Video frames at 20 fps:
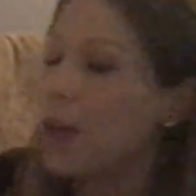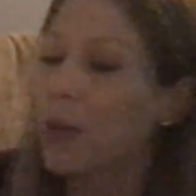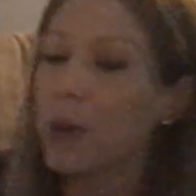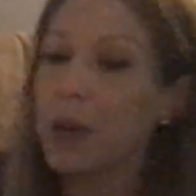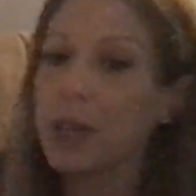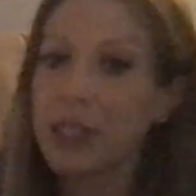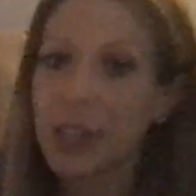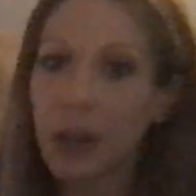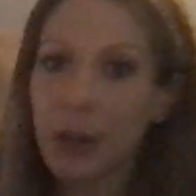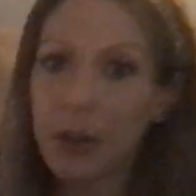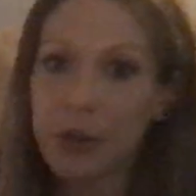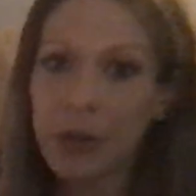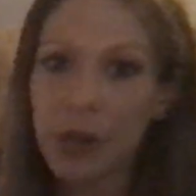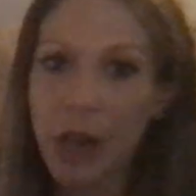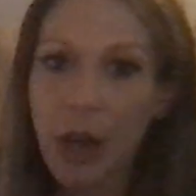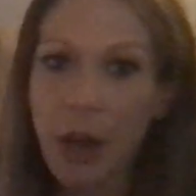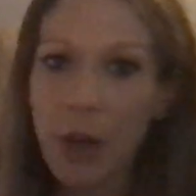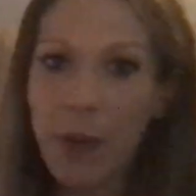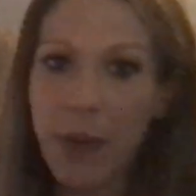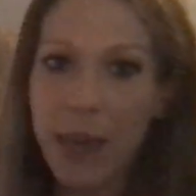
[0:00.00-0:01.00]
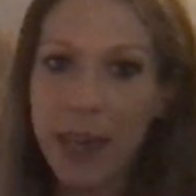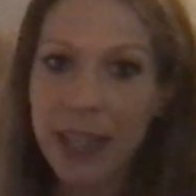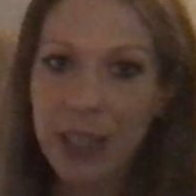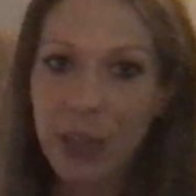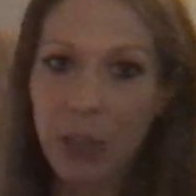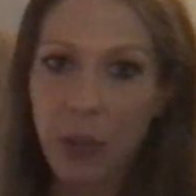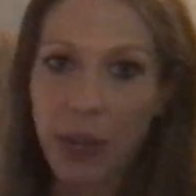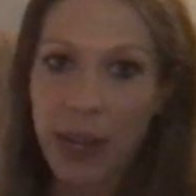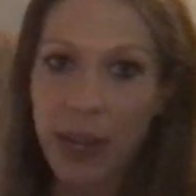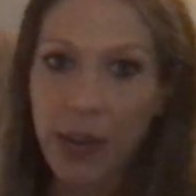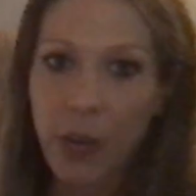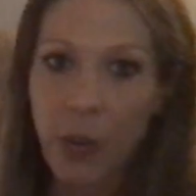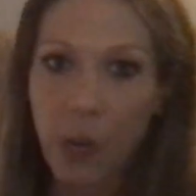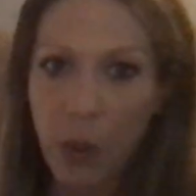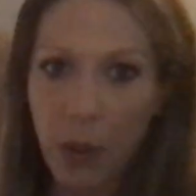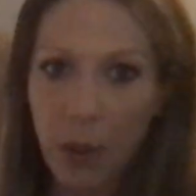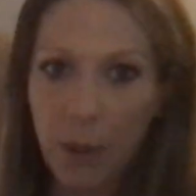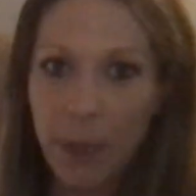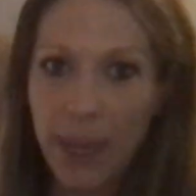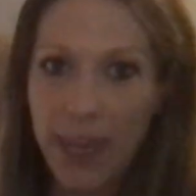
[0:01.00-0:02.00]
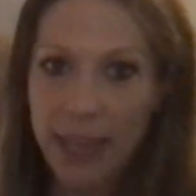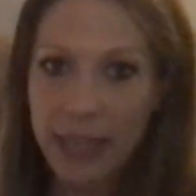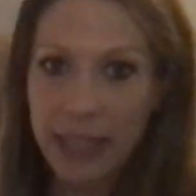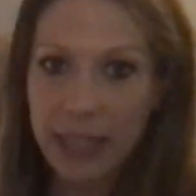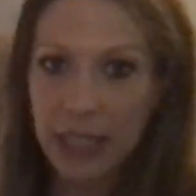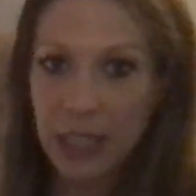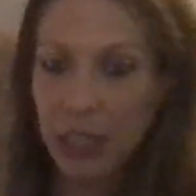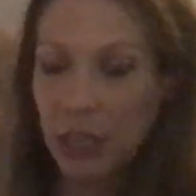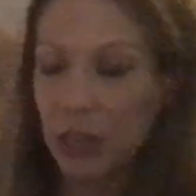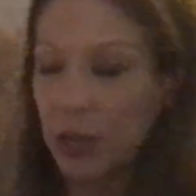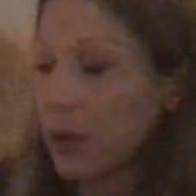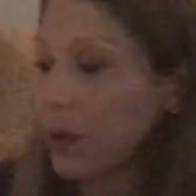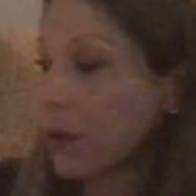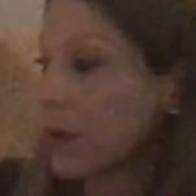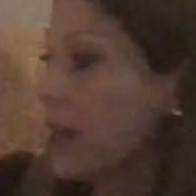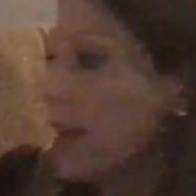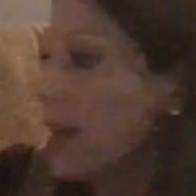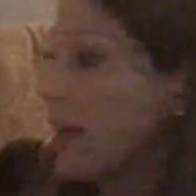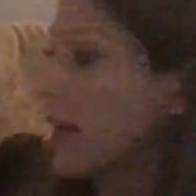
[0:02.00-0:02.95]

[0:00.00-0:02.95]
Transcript: We don't know base 1 or base 2.